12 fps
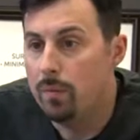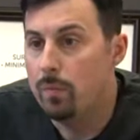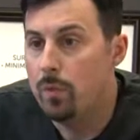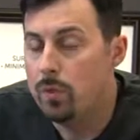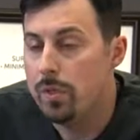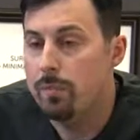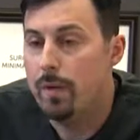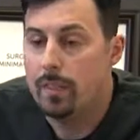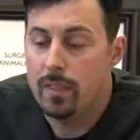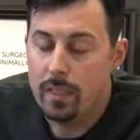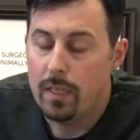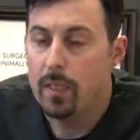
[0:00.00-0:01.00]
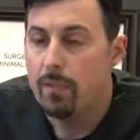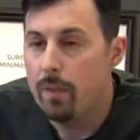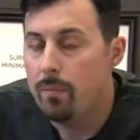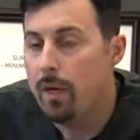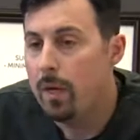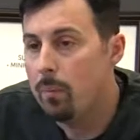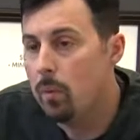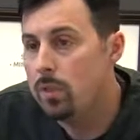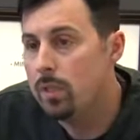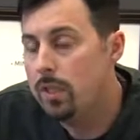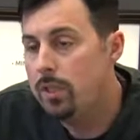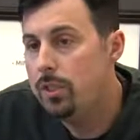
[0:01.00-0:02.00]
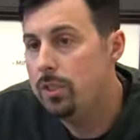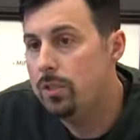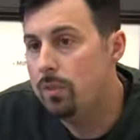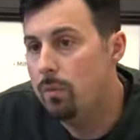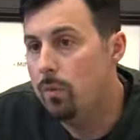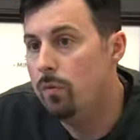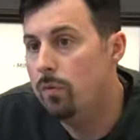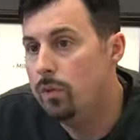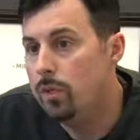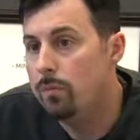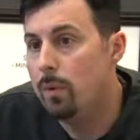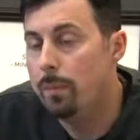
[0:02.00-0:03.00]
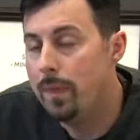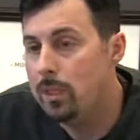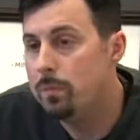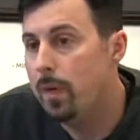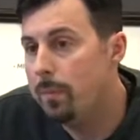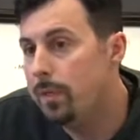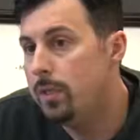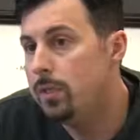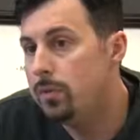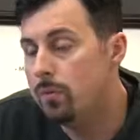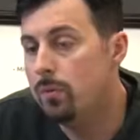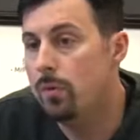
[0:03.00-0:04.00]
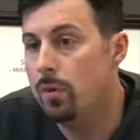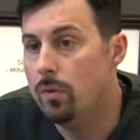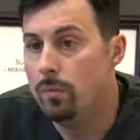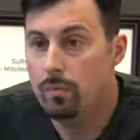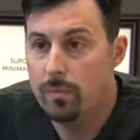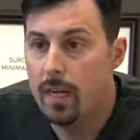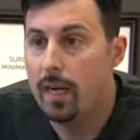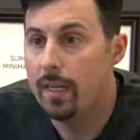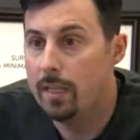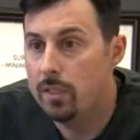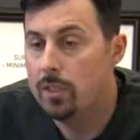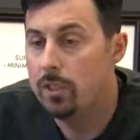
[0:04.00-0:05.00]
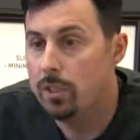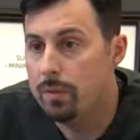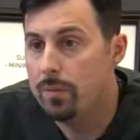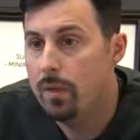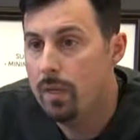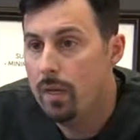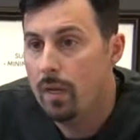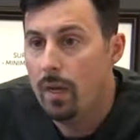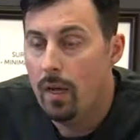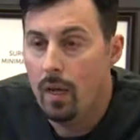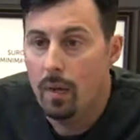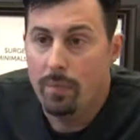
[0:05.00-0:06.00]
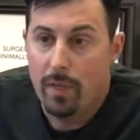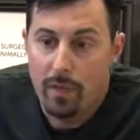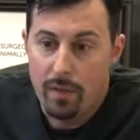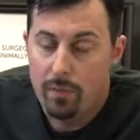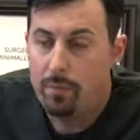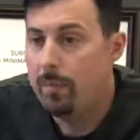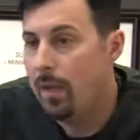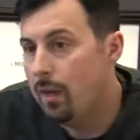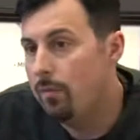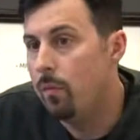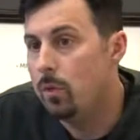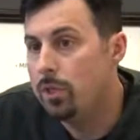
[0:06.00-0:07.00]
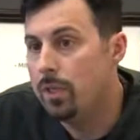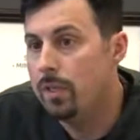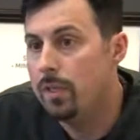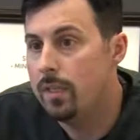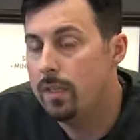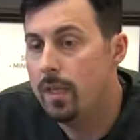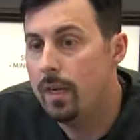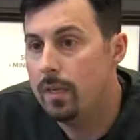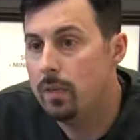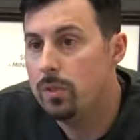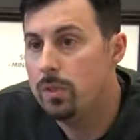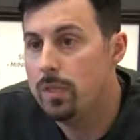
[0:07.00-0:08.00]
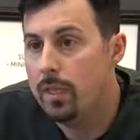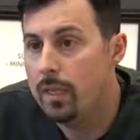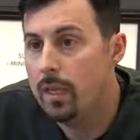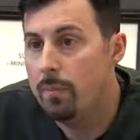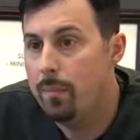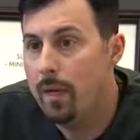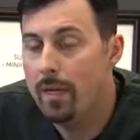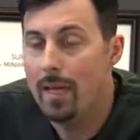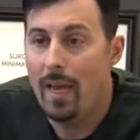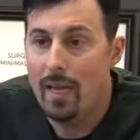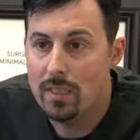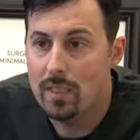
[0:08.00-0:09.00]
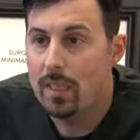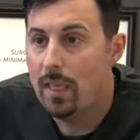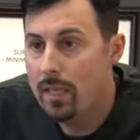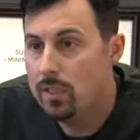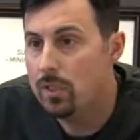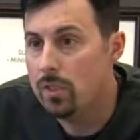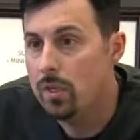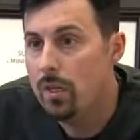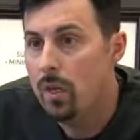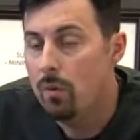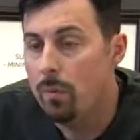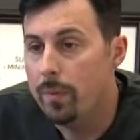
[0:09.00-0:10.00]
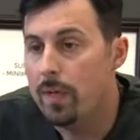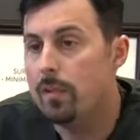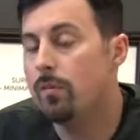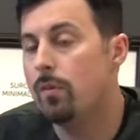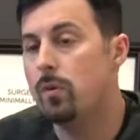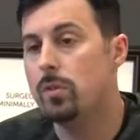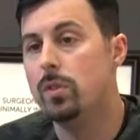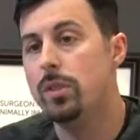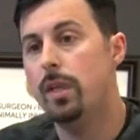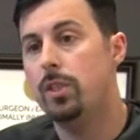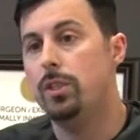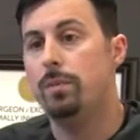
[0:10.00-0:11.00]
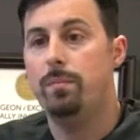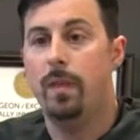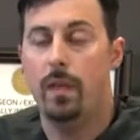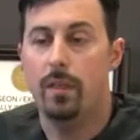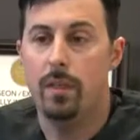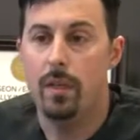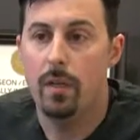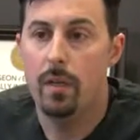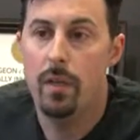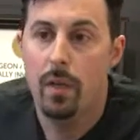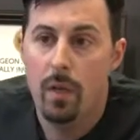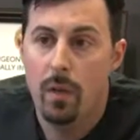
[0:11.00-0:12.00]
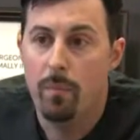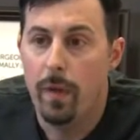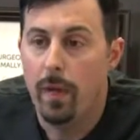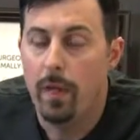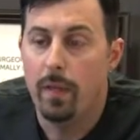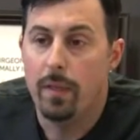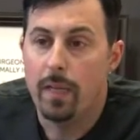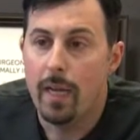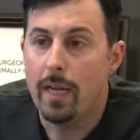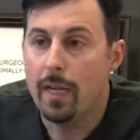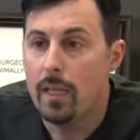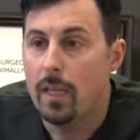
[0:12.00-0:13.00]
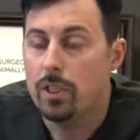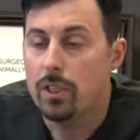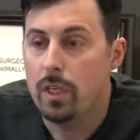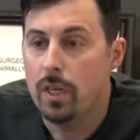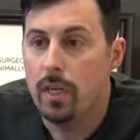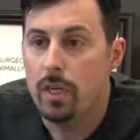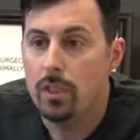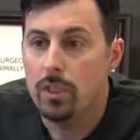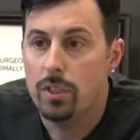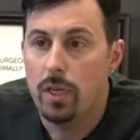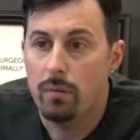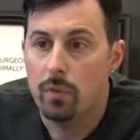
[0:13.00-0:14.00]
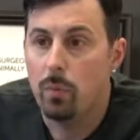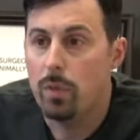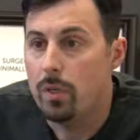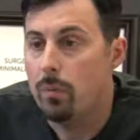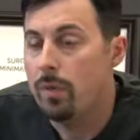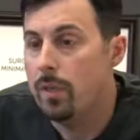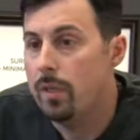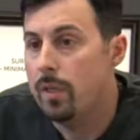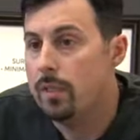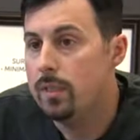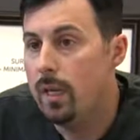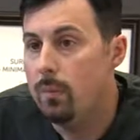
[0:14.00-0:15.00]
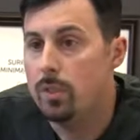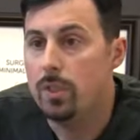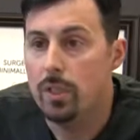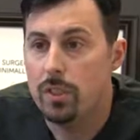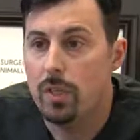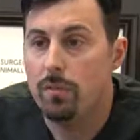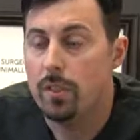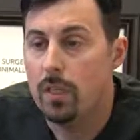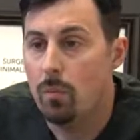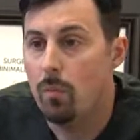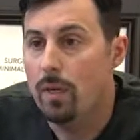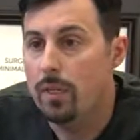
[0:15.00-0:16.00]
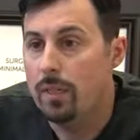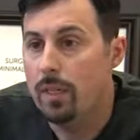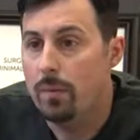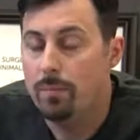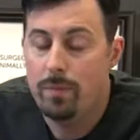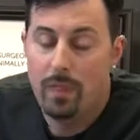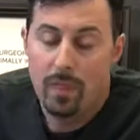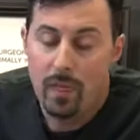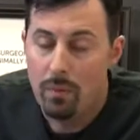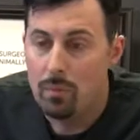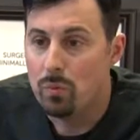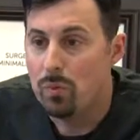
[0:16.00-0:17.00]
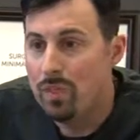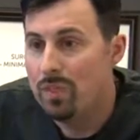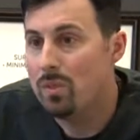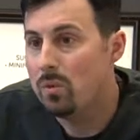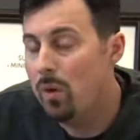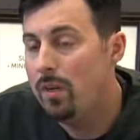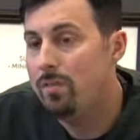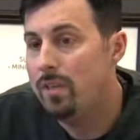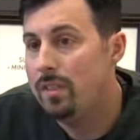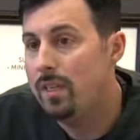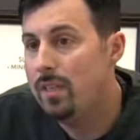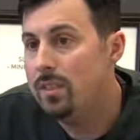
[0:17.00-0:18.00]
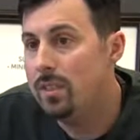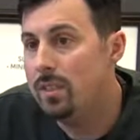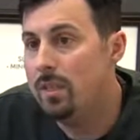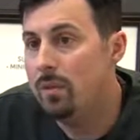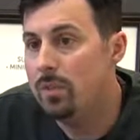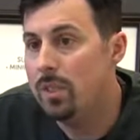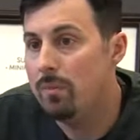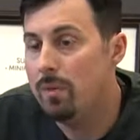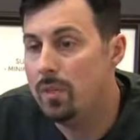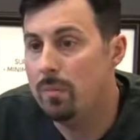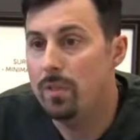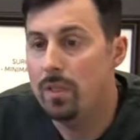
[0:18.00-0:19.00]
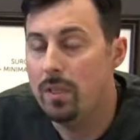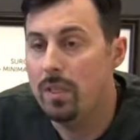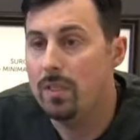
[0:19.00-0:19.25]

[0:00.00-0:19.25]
using my technique of in-bag morcellation to remove the tumor piece by piece through the tiny incision. And unfortunately, the diagnosis then came back as a cancer when we got the frozen section, and the gynecologic oncologist that I was working with at that time was nice enough to come right down, and it was really quite fantastic that he was able to complete the